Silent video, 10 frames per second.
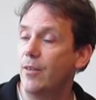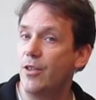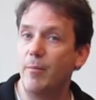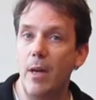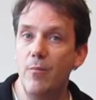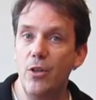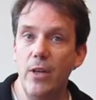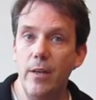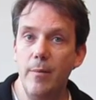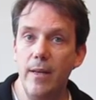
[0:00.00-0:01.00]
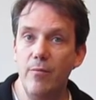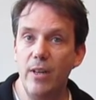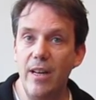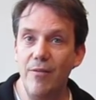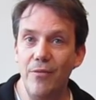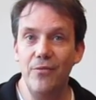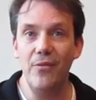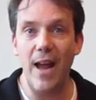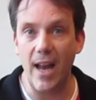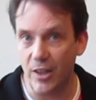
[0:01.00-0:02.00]
sometimes you need to be really
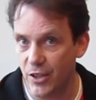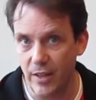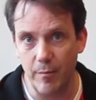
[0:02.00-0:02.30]
fast